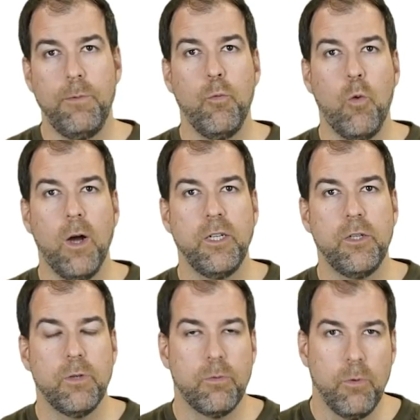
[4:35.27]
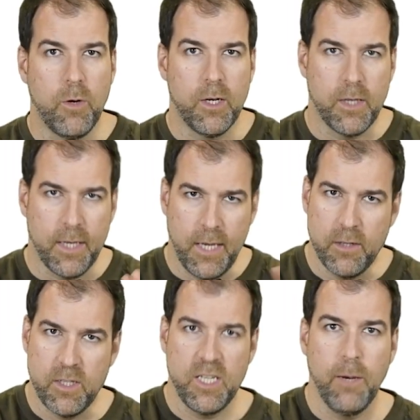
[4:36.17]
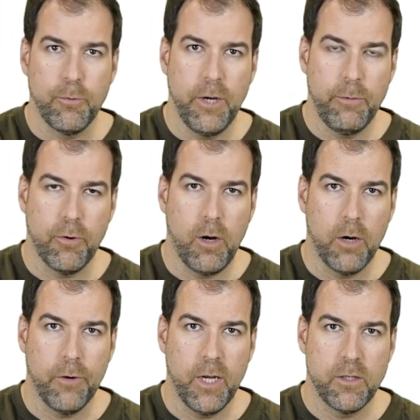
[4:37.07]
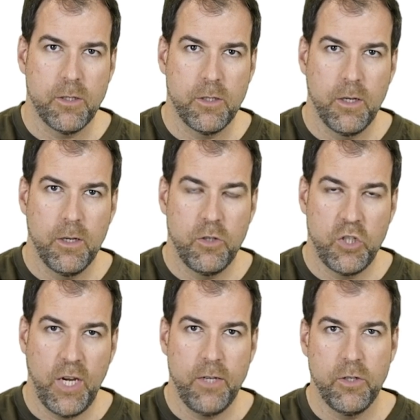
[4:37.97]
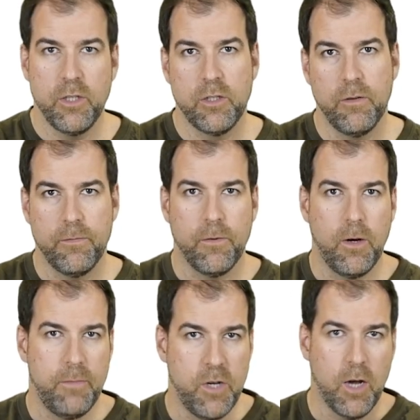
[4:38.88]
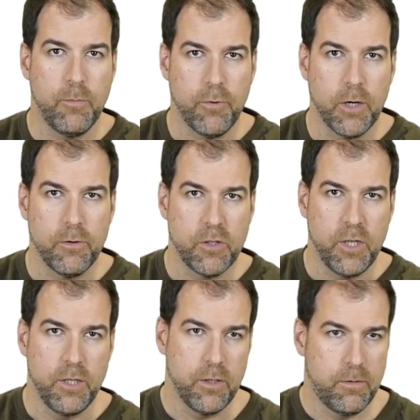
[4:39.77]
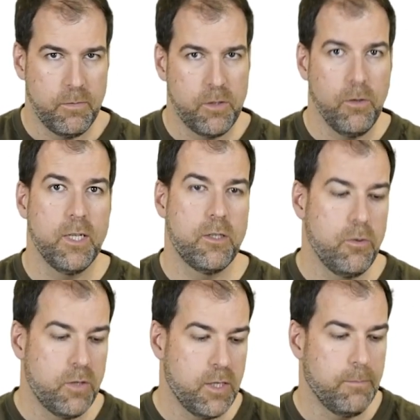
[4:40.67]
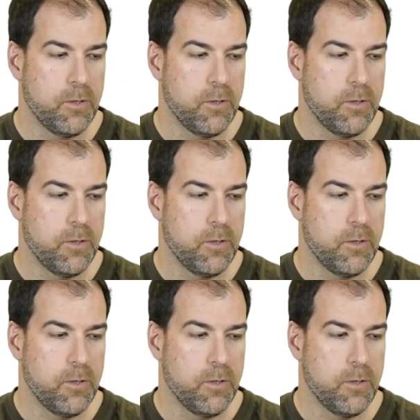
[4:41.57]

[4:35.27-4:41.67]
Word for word: we want to do is we want to, again, separate progress changes from non-progress changes. So let's do step